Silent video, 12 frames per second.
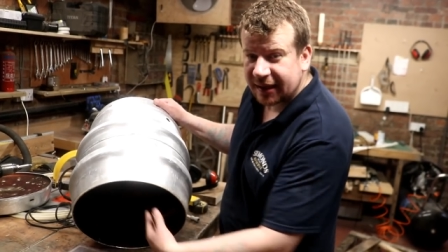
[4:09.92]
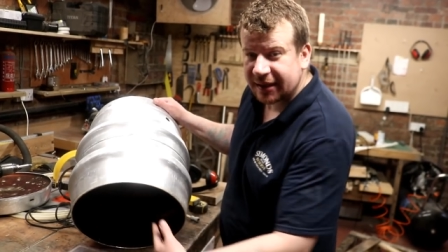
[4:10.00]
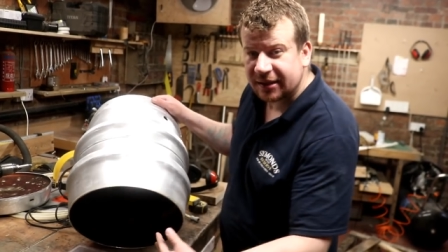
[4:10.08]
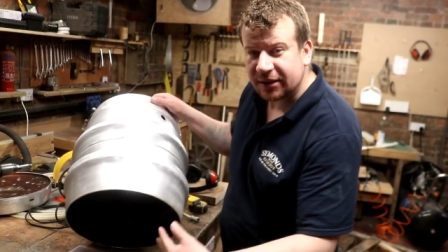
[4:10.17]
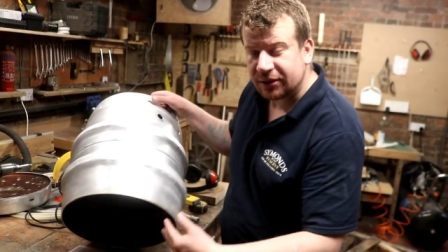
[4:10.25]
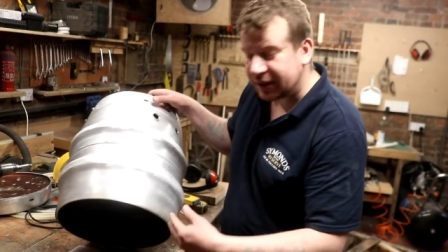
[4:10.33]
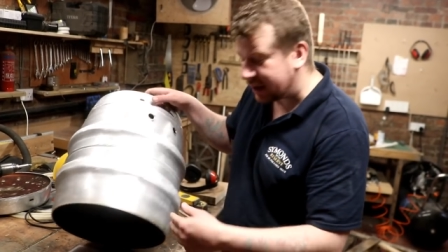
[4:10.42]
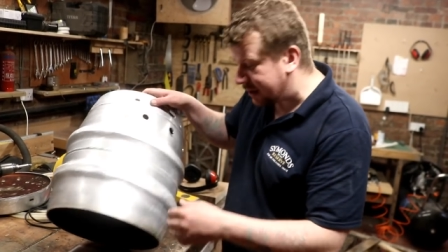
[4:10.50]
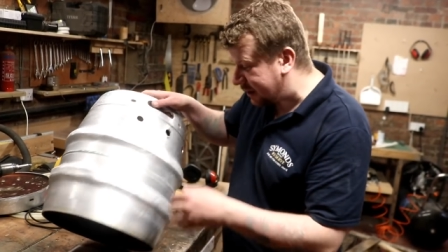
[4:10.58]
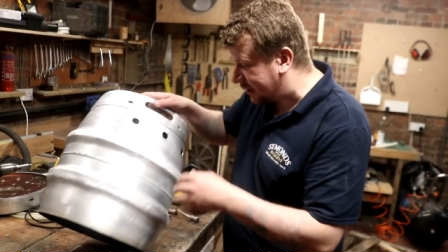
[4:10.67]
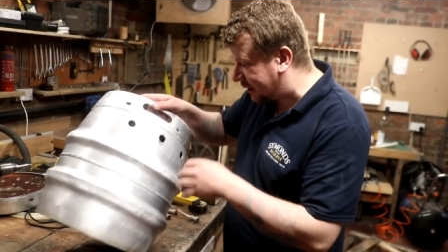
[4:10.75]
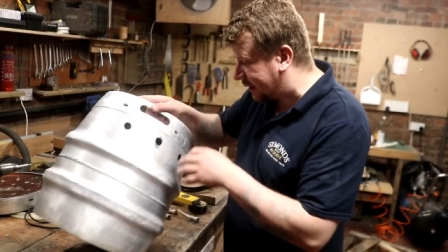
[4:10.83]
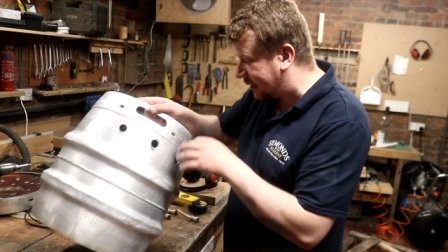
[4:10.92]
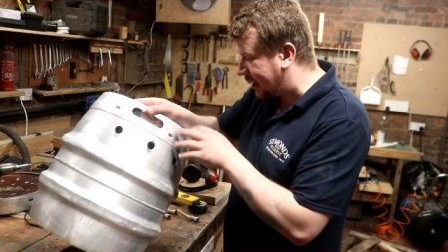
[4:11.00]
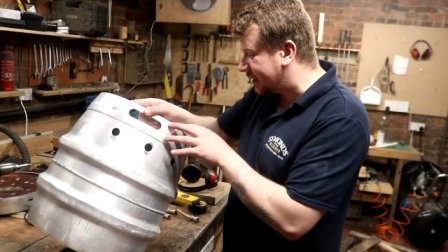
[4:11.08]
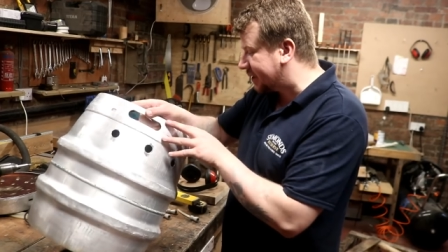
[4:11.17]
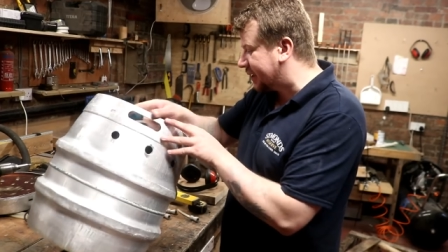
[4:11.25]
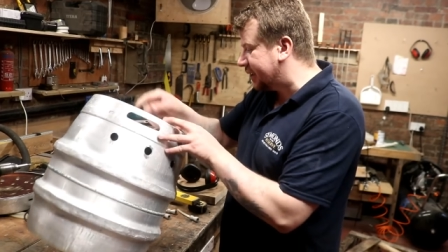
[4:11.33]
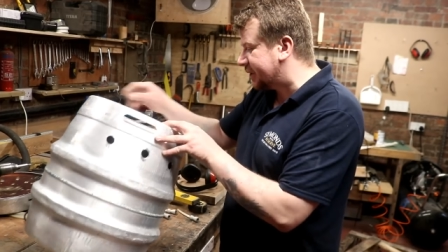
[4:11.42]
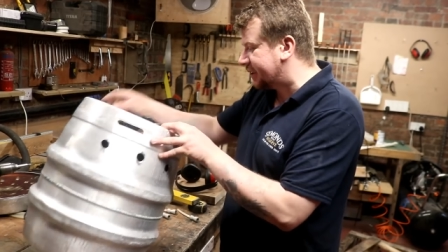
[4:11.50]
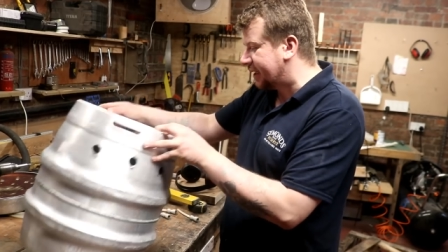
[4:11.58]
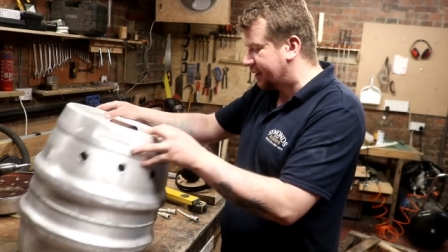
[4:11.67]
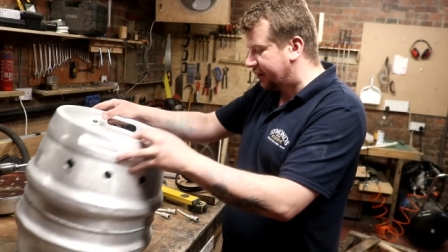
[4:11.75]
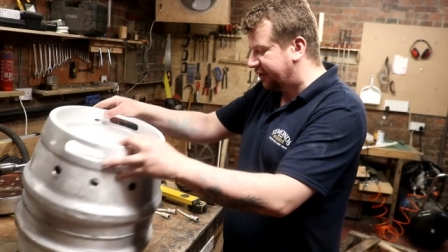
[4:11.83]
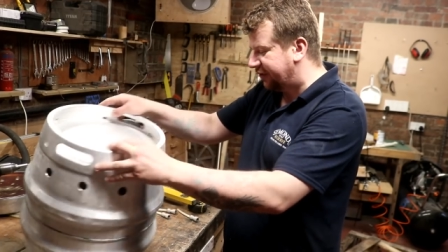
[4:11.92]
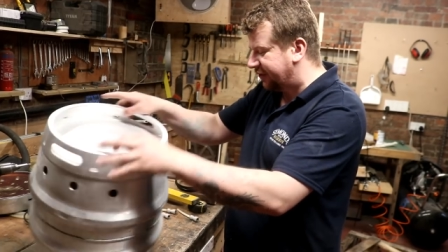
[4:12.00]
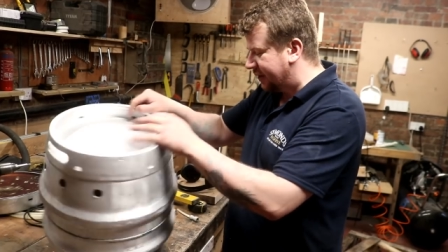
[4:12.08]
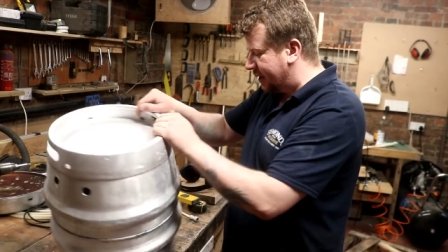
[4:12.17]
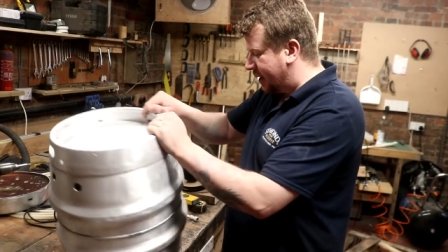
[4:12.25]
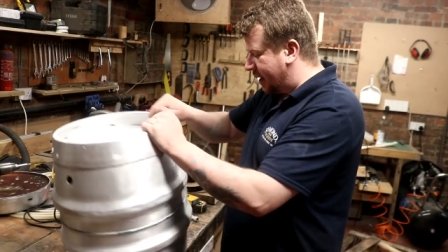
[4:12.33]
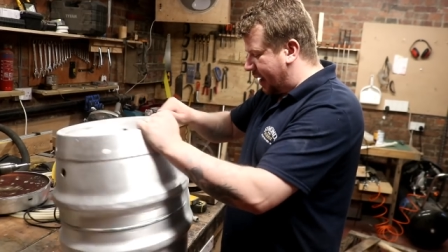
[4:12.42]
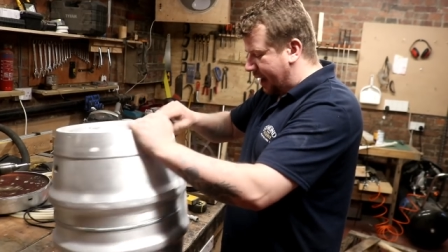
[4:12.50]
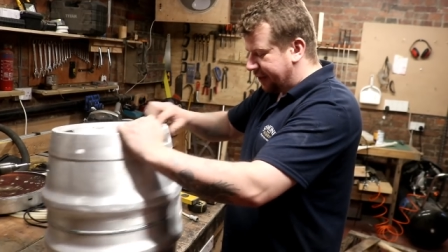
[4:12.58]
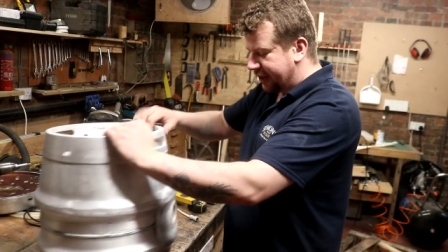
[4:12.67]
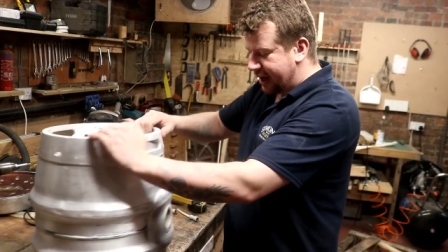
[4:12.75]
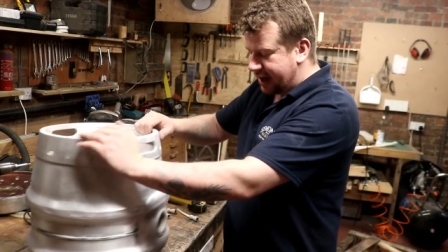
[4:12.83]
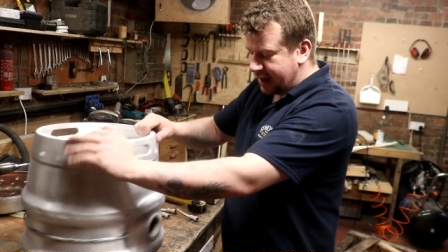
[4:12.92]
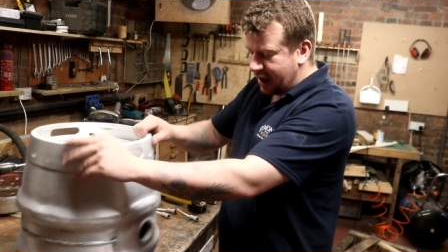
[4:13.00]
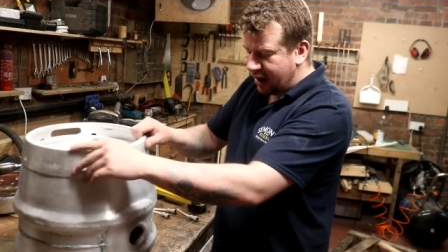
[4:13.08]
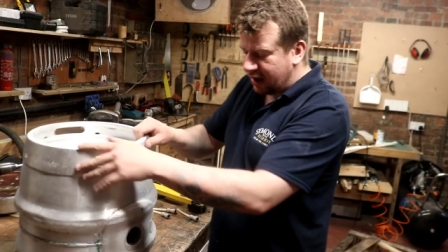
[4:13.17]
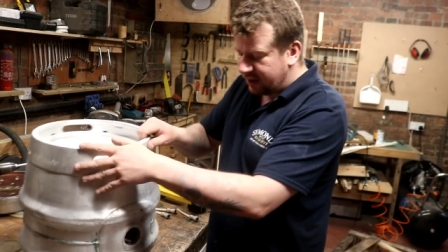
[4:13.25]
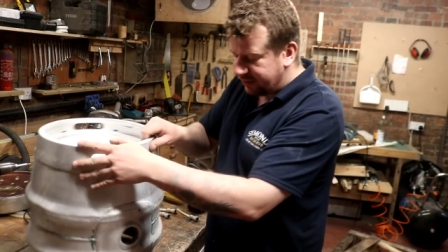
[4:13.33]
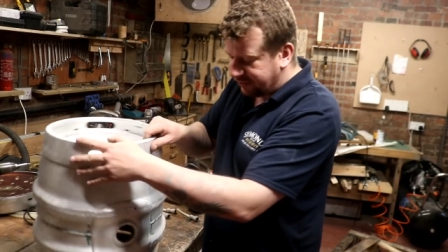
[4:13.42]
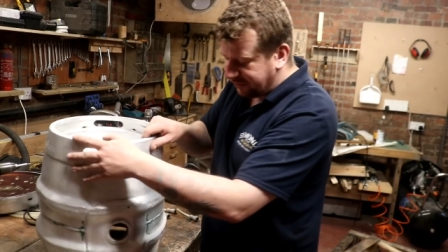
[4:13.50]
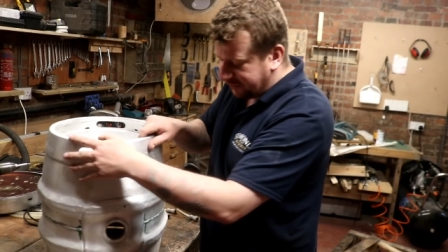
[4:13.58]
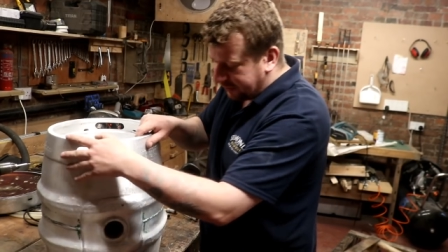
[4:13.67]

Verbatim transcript: into the cask itself, and then I've